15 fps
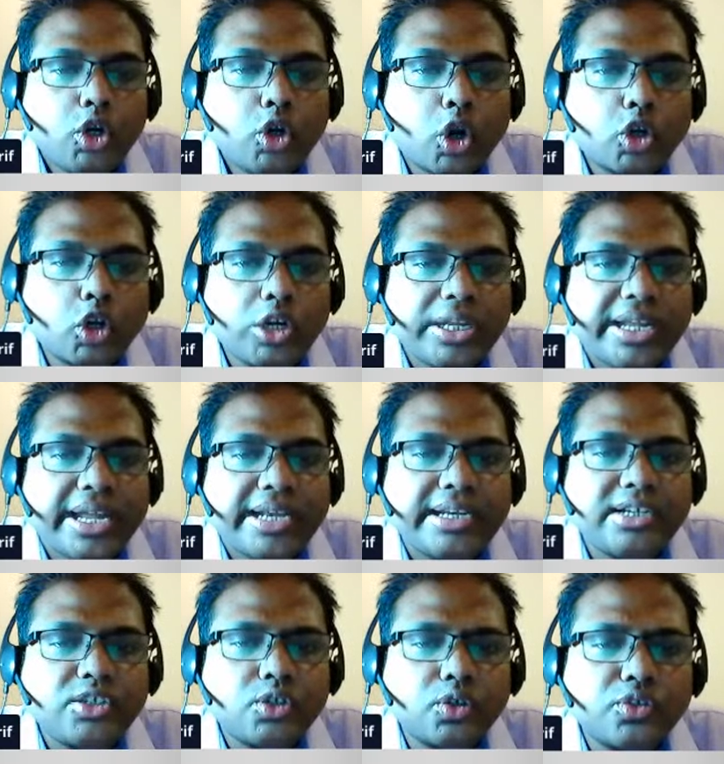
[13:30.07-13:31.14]
Not only
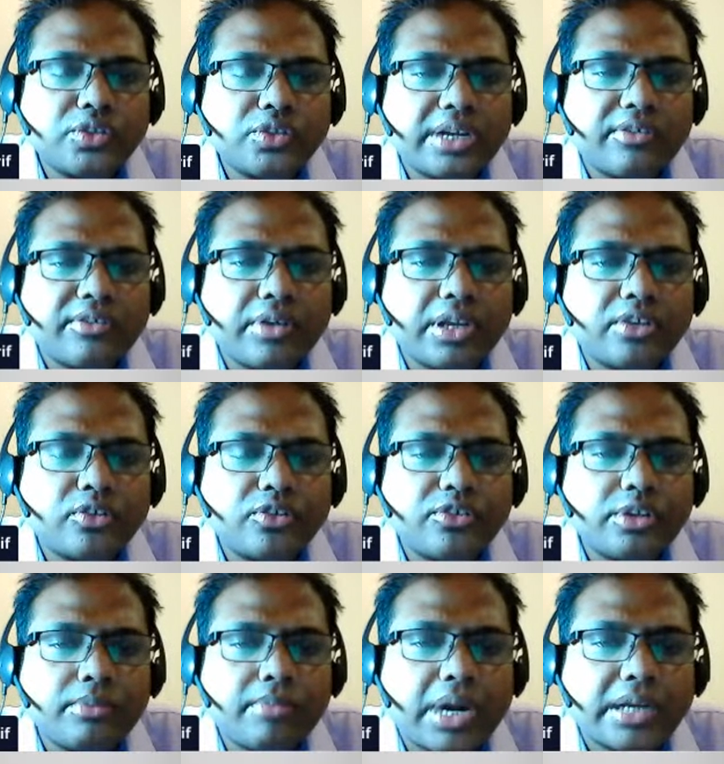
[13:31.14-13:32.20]
can it shows that
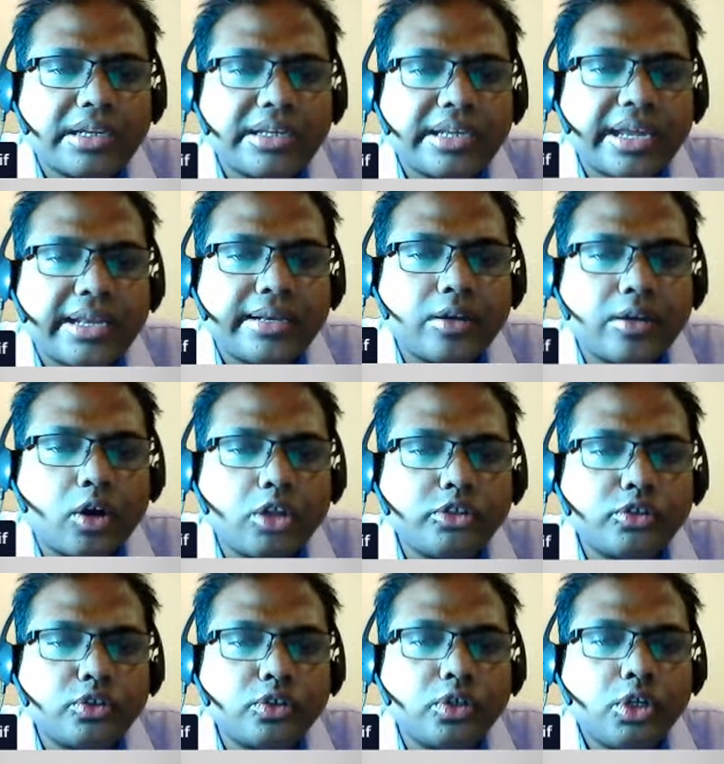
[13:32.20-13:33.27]
relationship, but it can
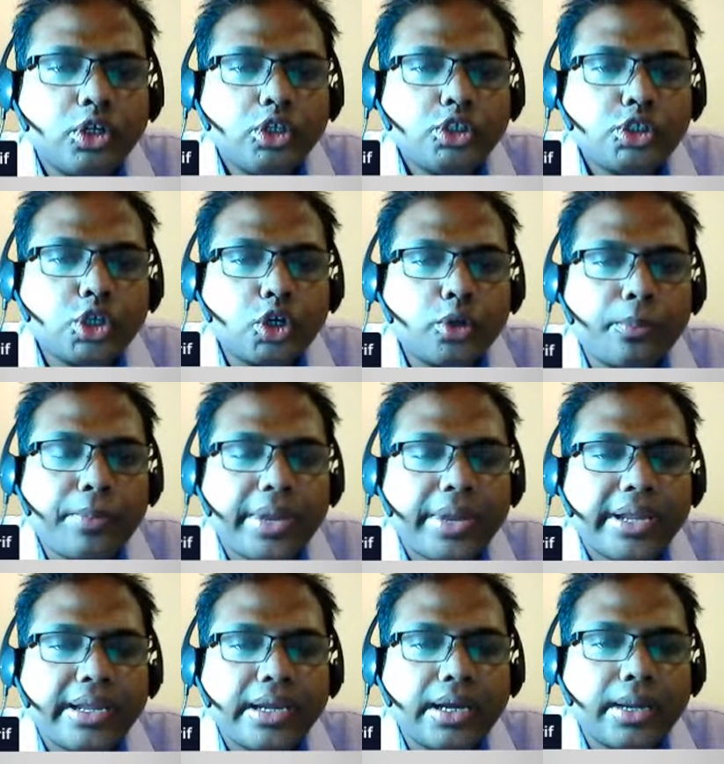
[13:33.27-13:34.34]
also show
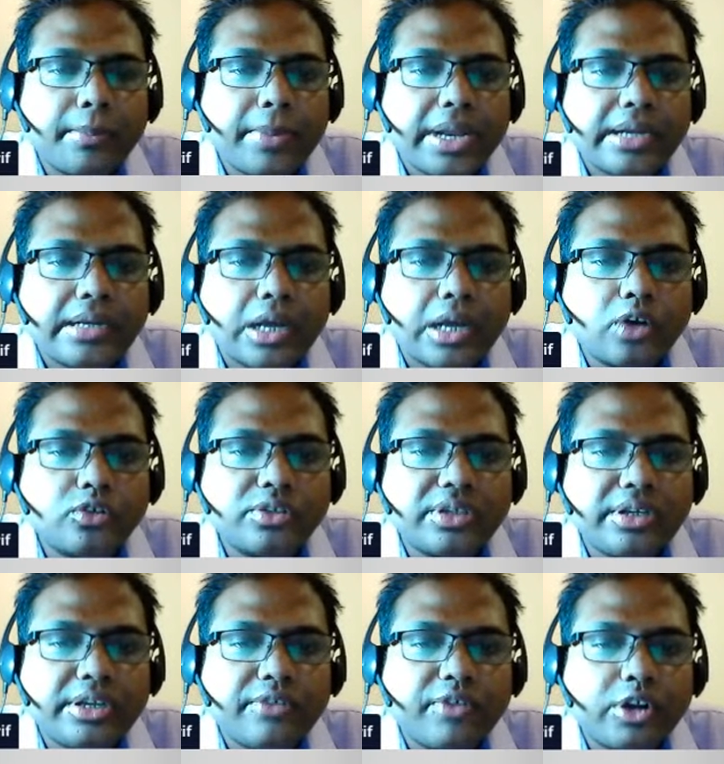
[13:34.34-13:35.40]
breakdowns
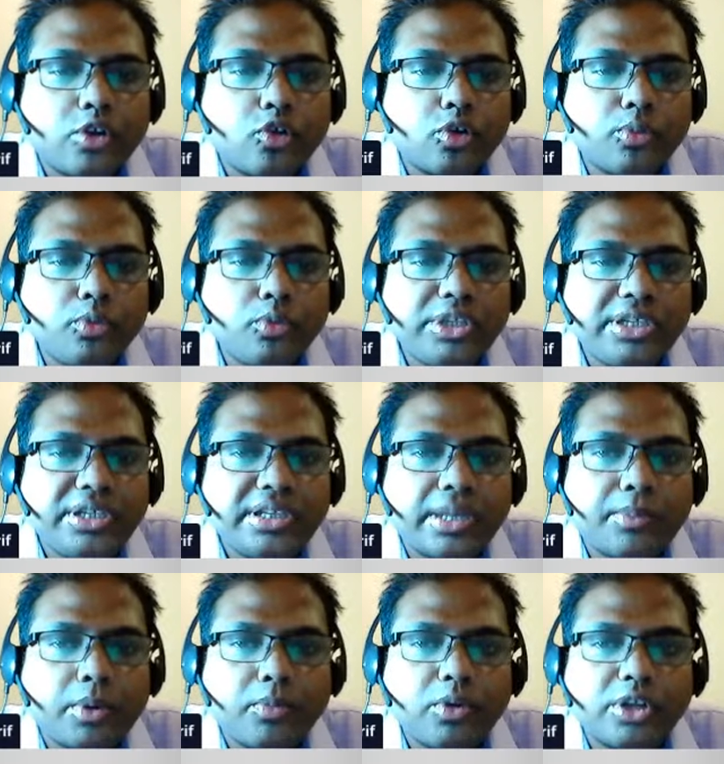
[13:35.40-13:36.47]
in different groups within the
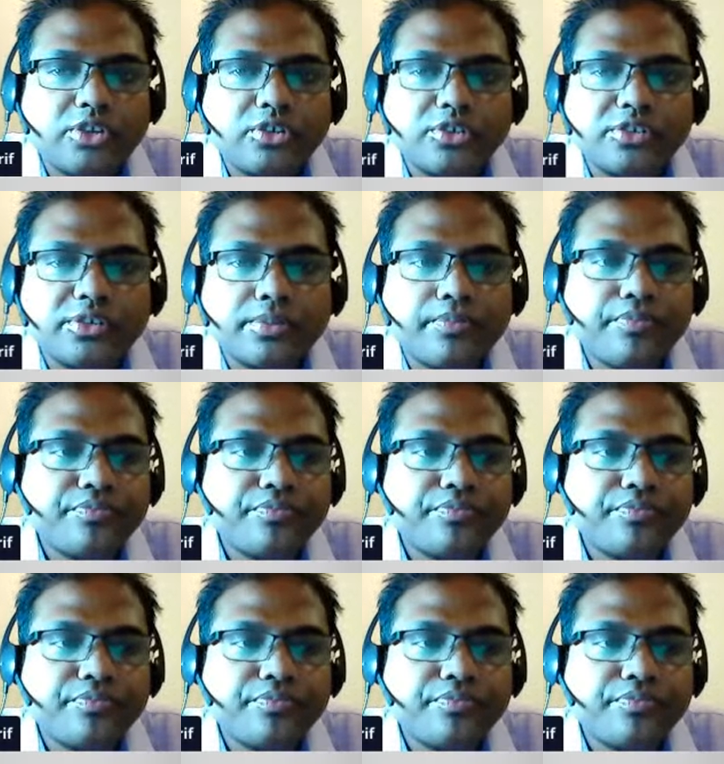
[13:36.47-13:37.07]
populations.